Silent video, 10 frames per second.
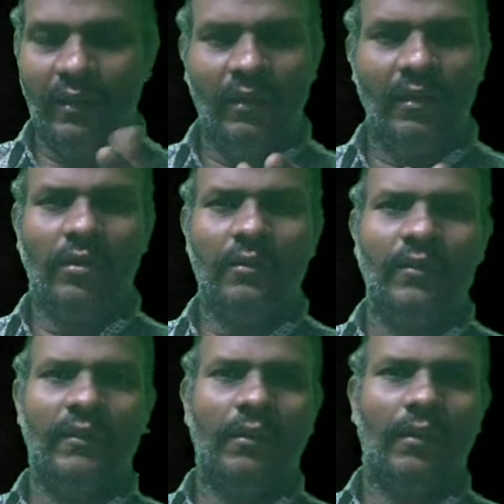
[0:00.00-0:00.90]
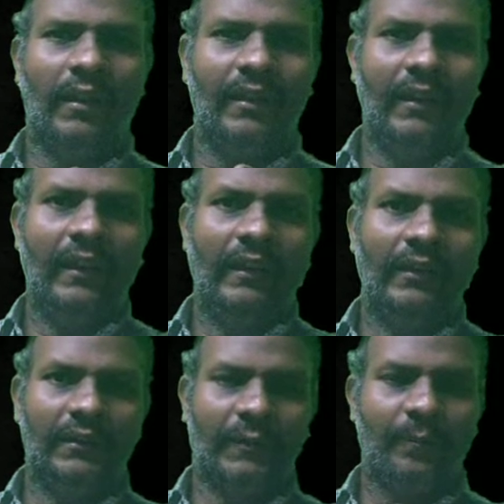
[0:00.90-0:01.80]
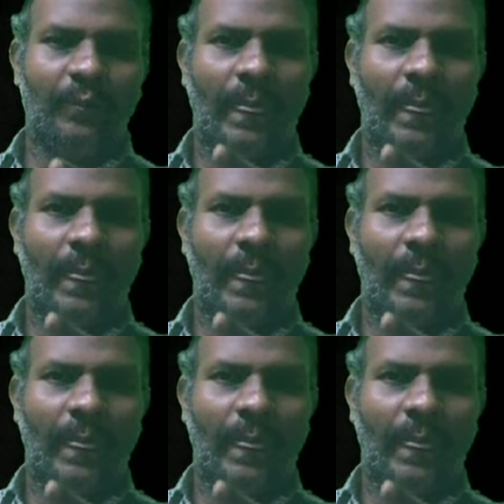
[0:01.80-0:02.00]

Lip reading: Here also we saw like liegt.